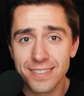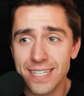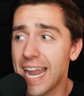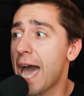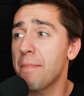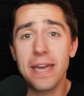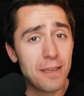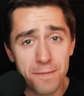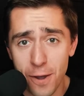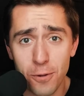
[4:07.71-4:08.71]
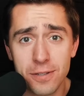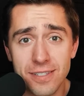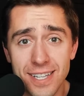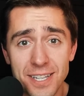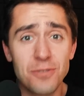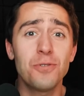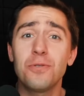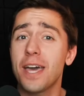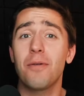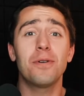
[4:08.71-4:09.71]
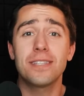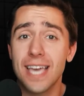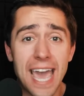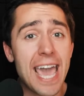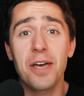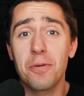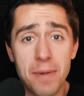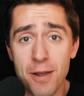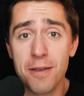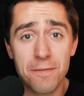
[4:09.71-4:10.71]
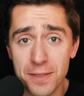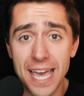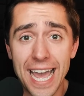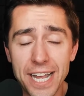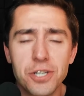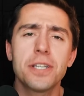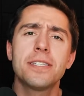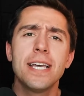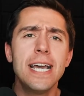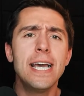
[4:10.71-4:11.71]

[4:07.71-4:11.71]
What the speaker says: Not many folks. And you knew that was a Hail Mary for the ages.